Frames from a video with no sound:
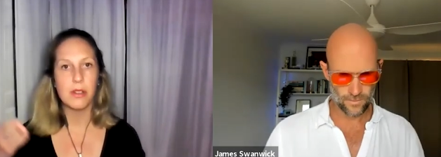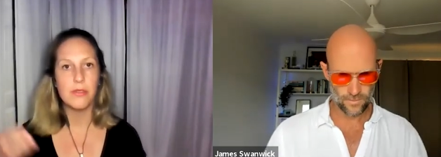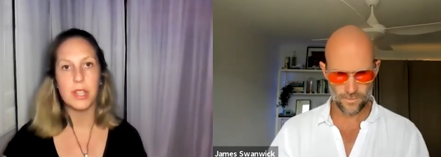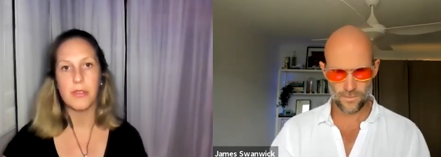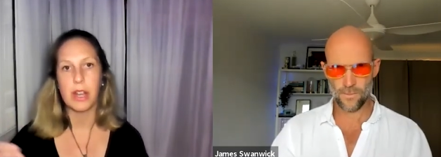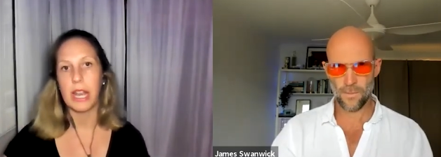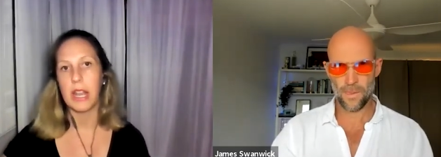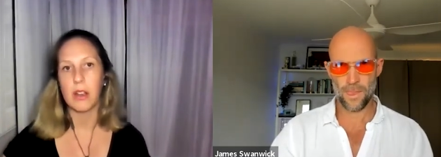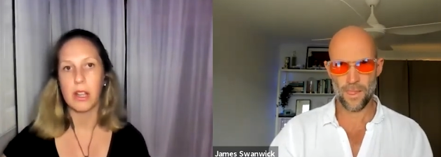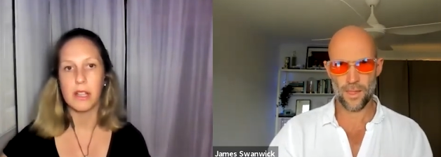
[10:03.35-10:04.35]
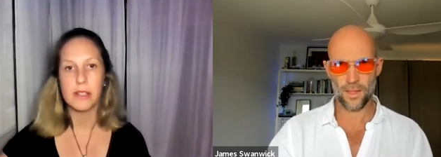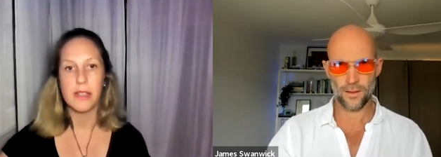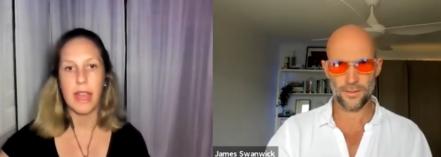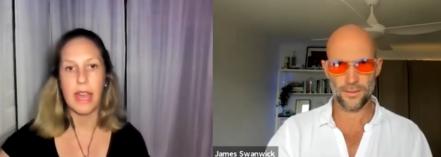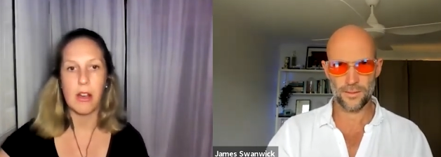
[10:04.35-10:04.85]
Speaker 1: of different areas
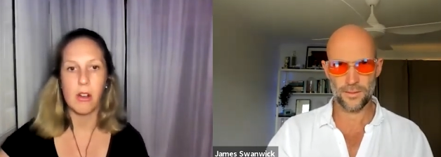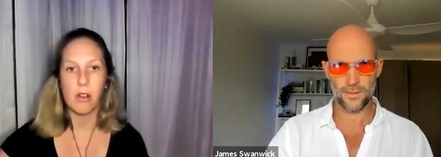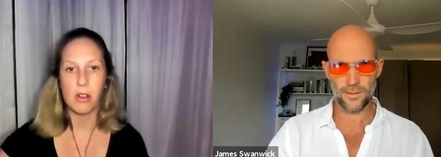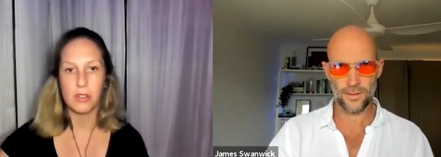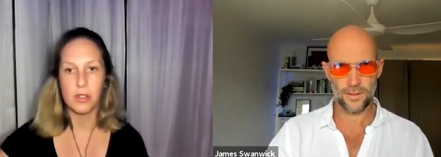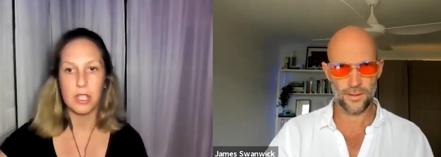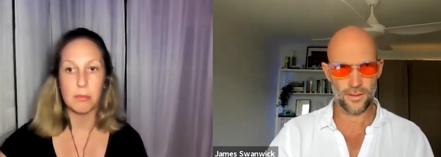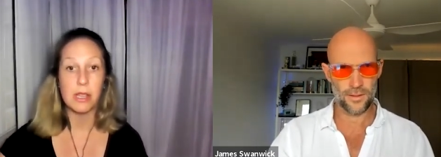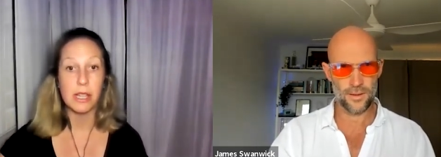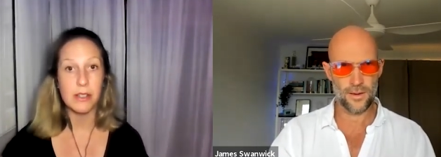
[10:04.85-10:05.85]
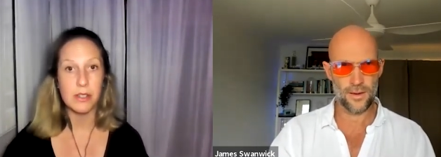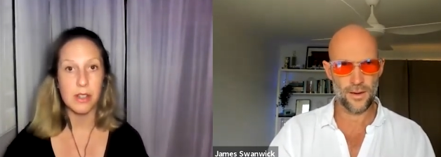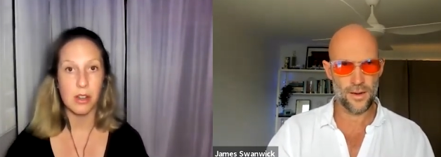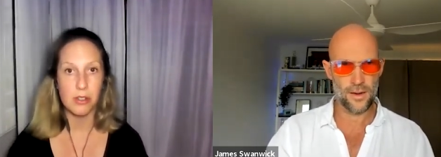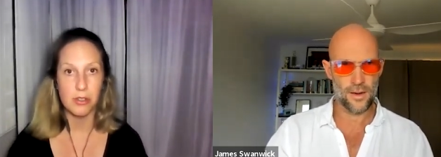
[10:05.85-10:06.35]
that alcohol is going to deplete
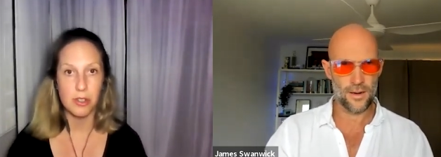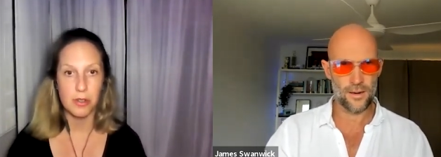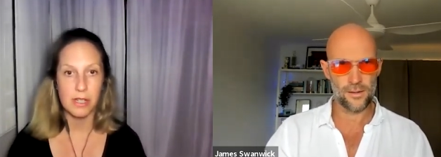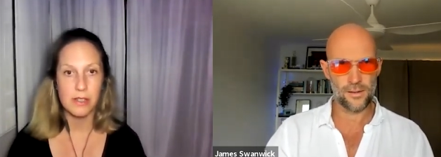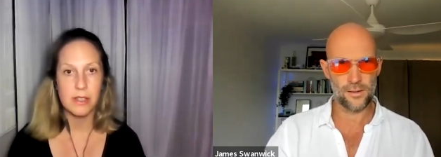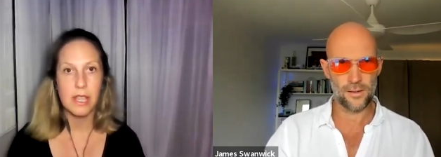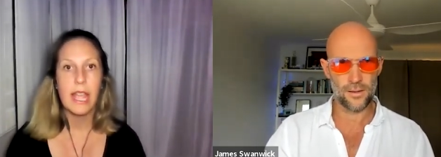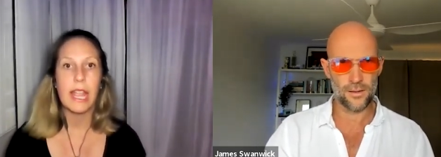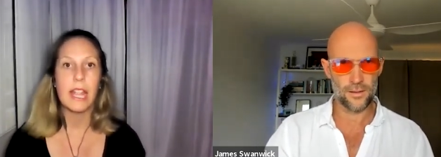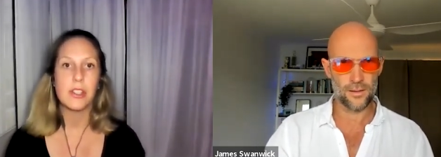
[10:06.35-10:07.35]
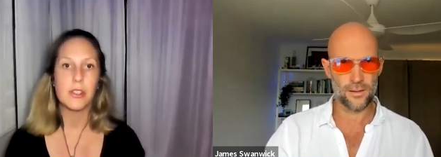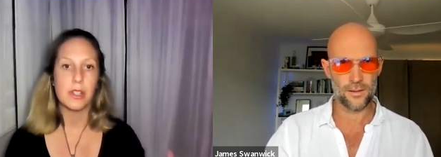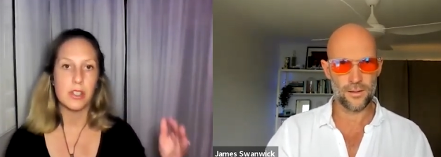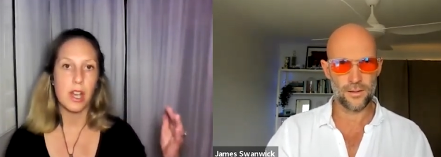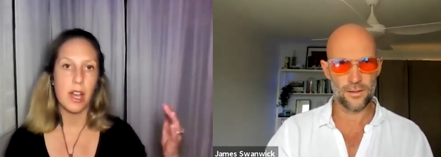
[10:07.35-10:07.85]
our nutrients. It's going to
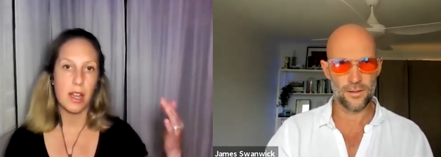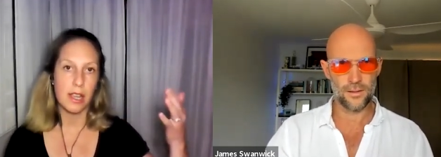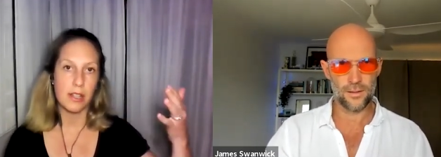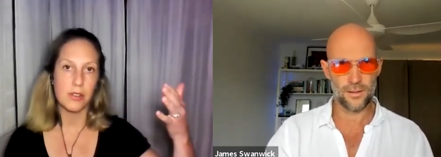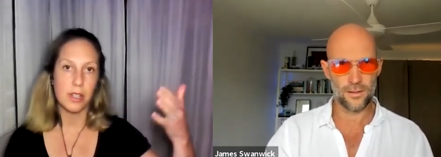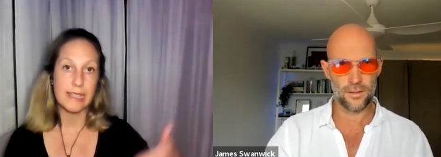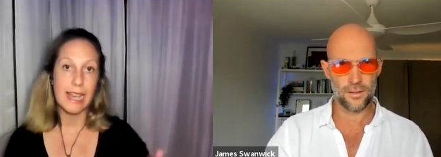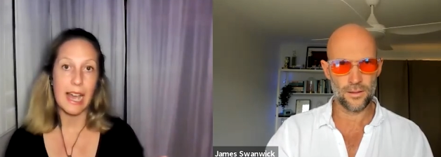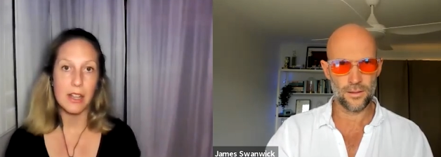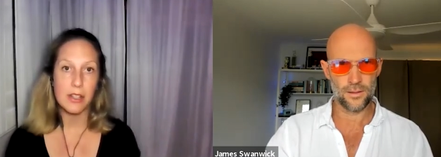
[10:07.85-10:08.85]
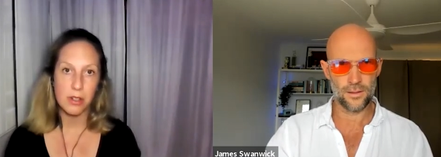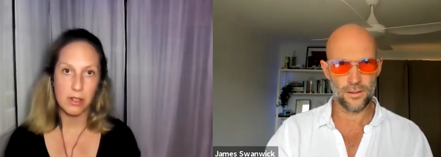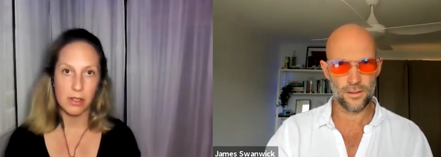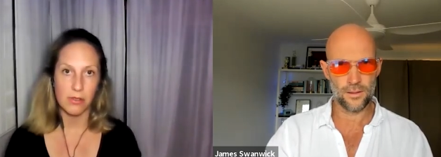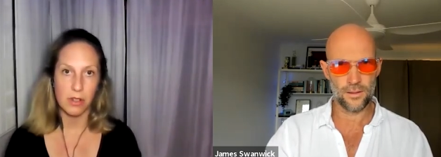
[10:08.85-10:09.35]
ta- it's going to tax our
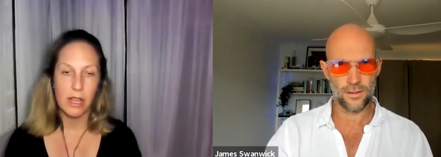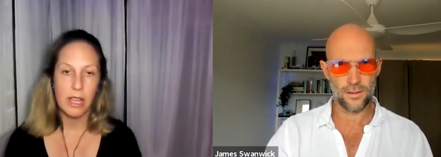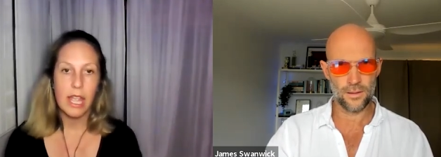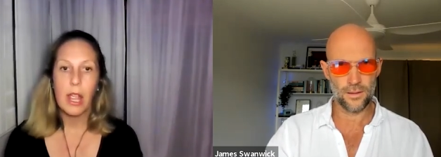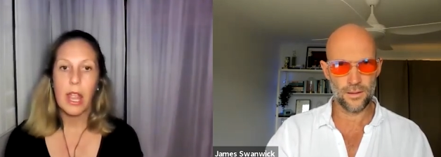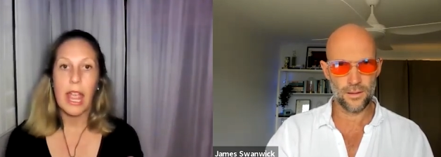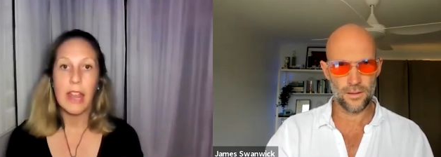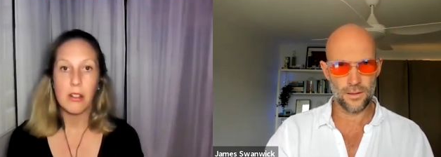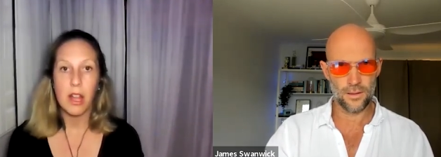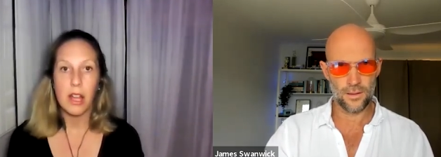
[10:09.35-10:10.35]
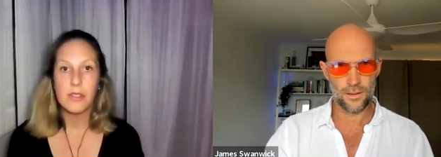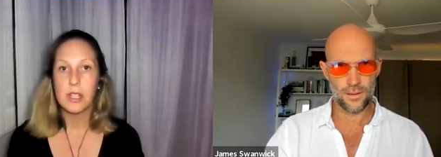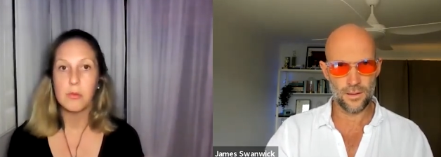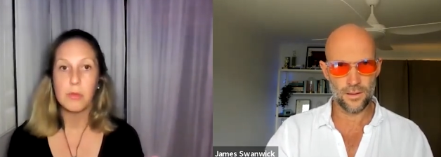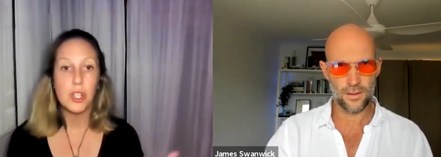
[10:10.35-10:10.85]
liver. And a lot of
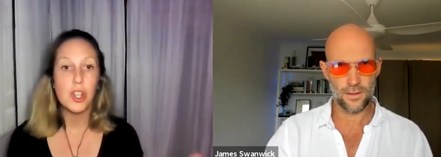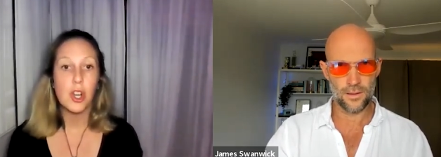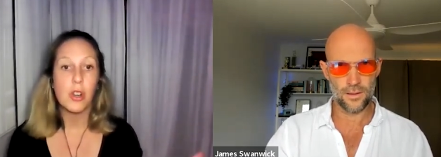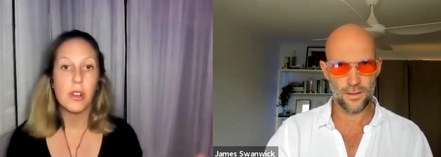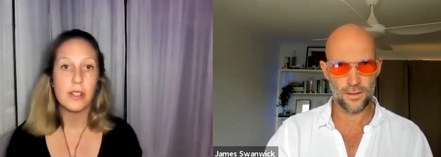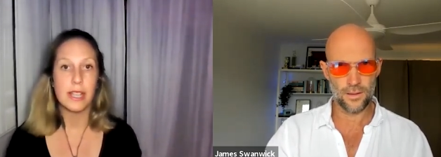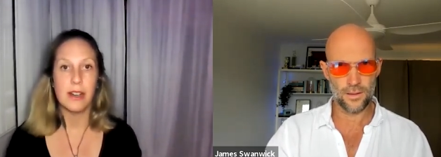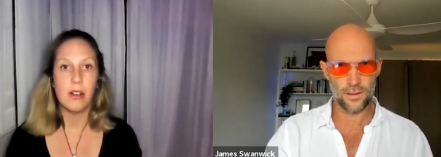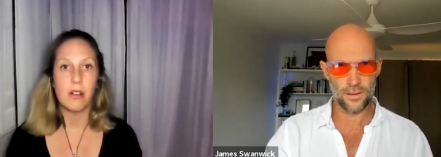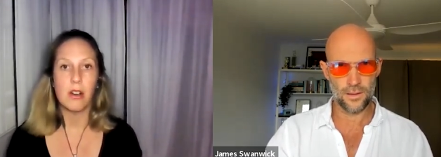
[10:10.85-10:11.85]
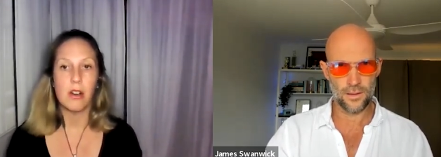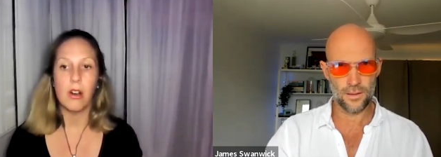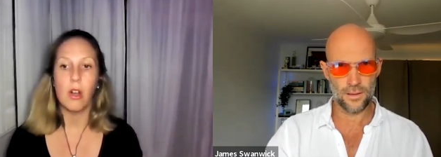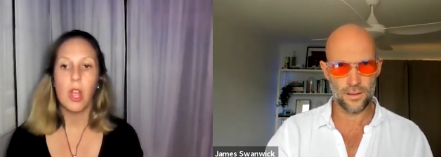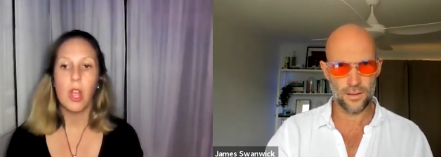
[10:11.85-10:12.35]
times we turn to
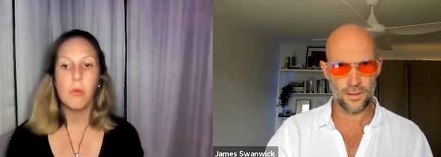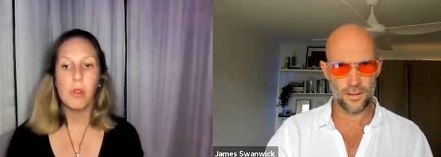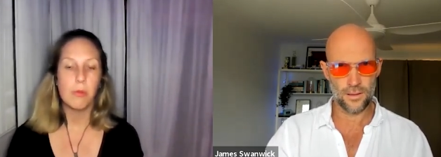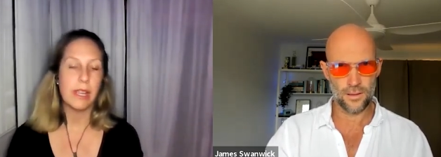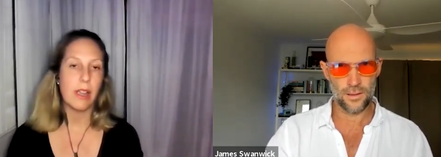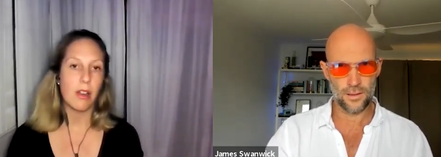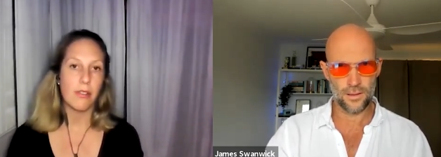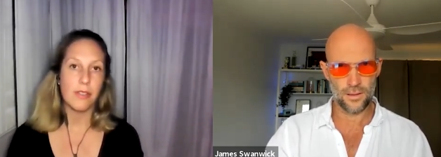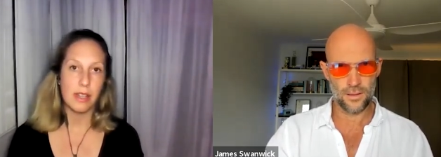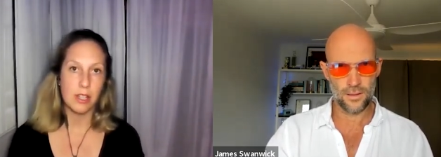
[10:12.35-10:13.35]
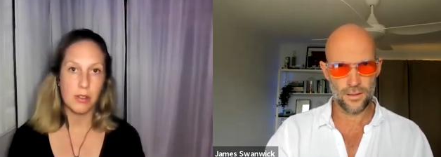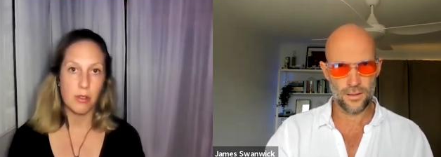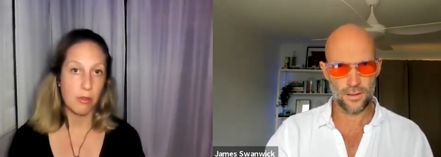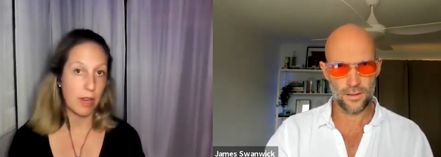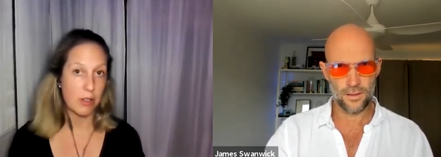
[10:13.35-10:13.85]
alcohol when we are feeling
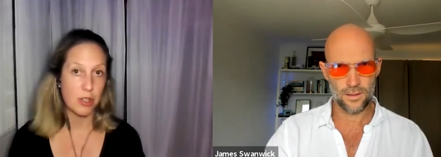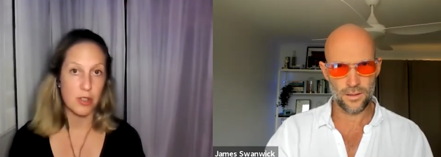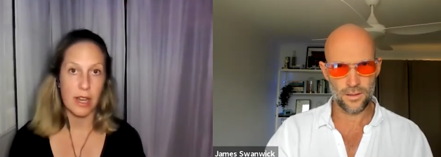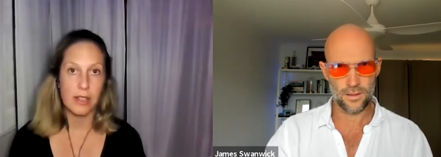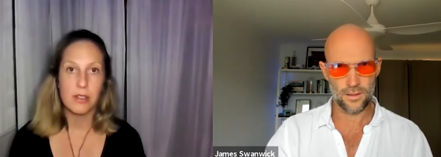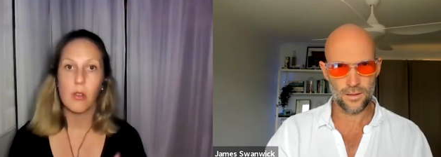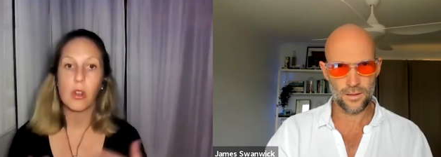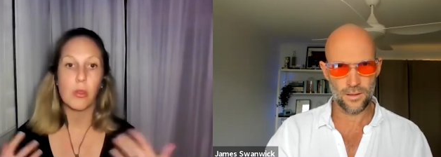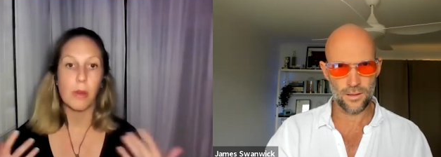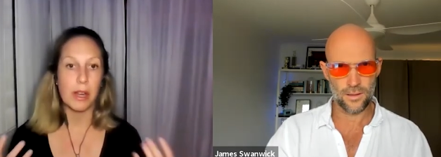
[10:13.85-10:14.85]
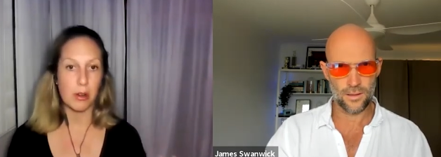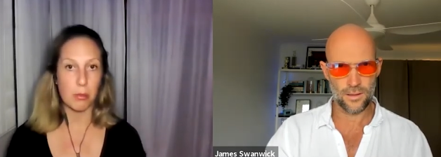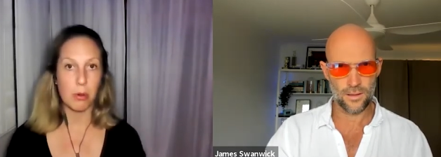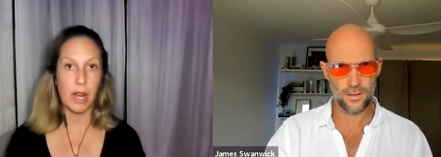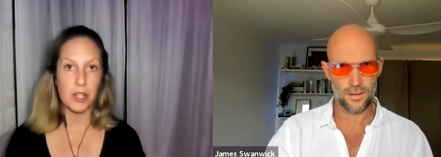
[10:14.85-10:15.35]
greater stress or greater
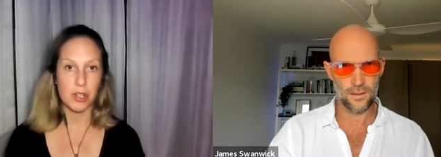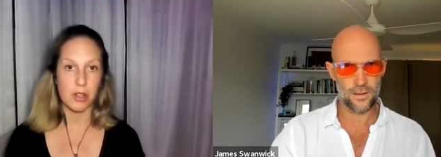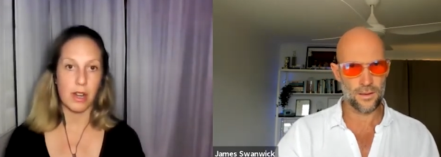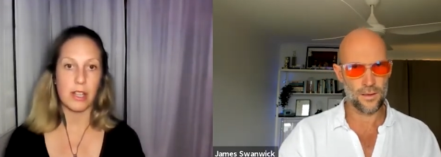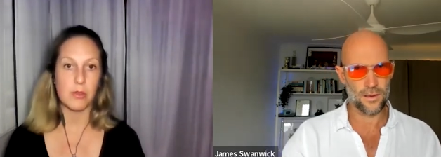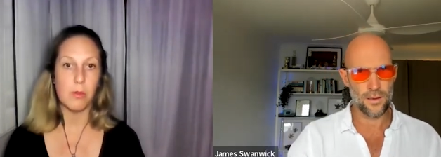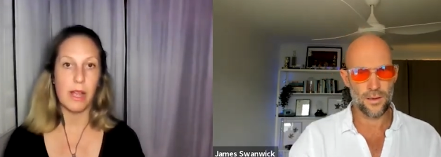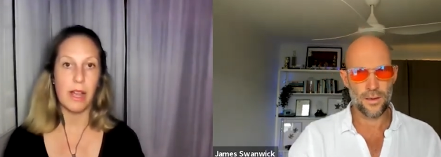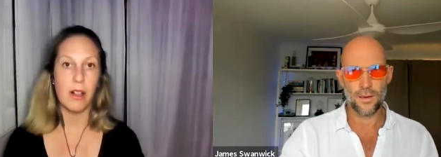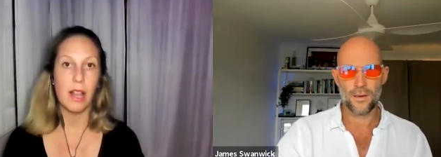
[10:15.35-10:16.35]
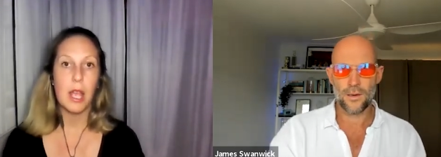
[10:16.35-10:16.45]
pressure as well.